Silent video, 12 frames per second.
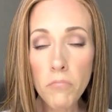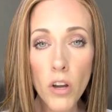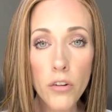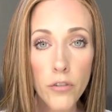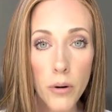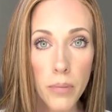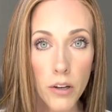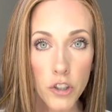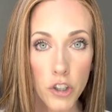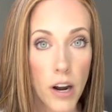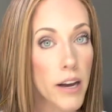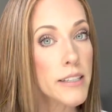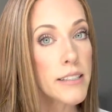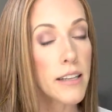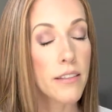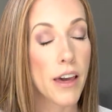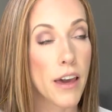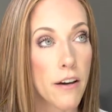from Belle Tress,
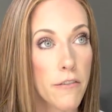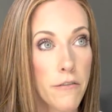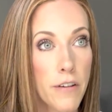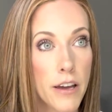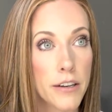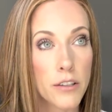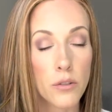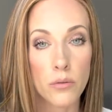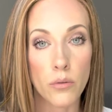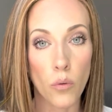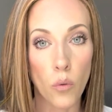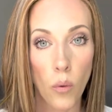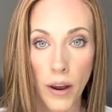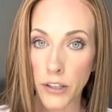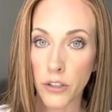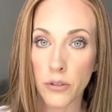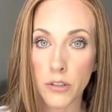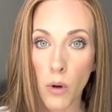they have fit way
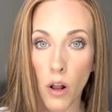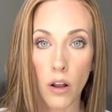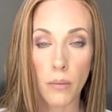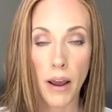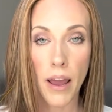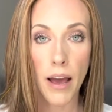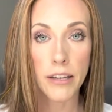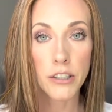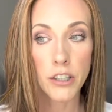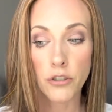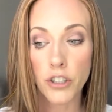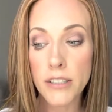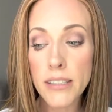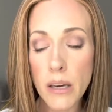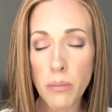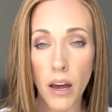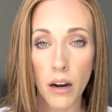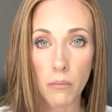too small on my head. So just
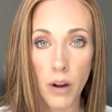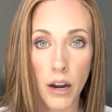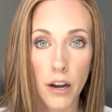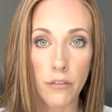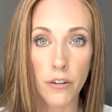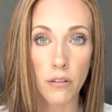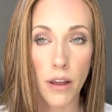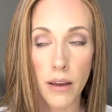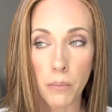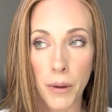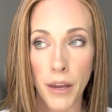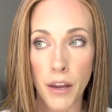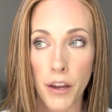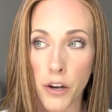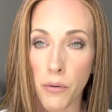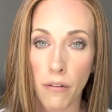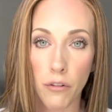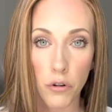keep that in mind if you're like me and
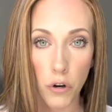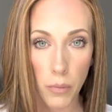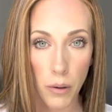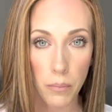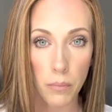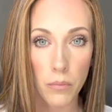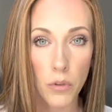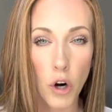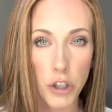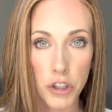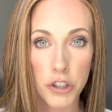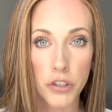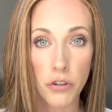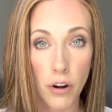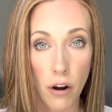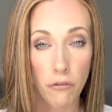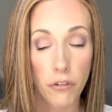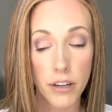you have a little bit larger
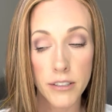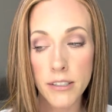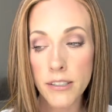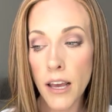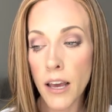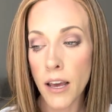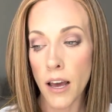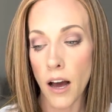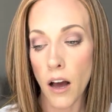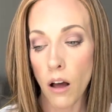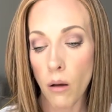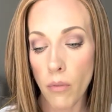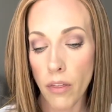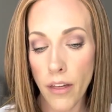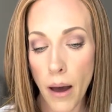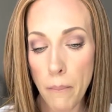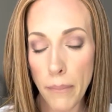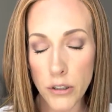circumference,
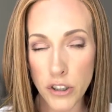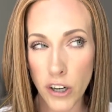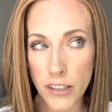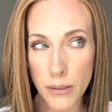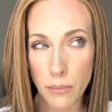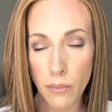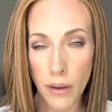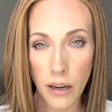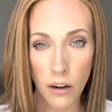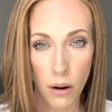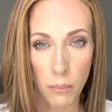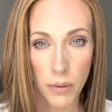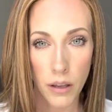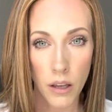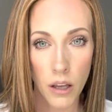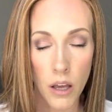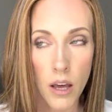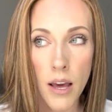that Belle Tress may not
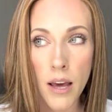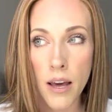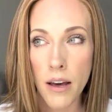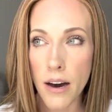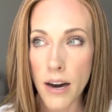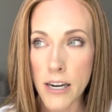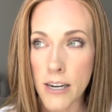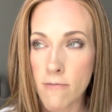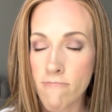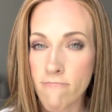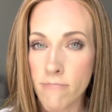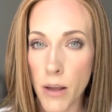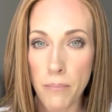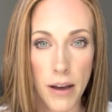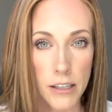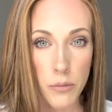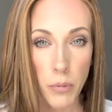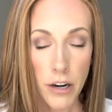be the
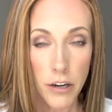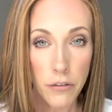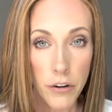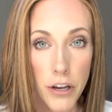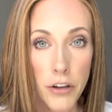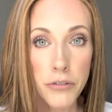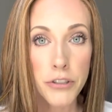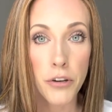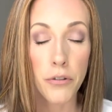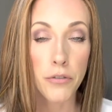best brand for you. So if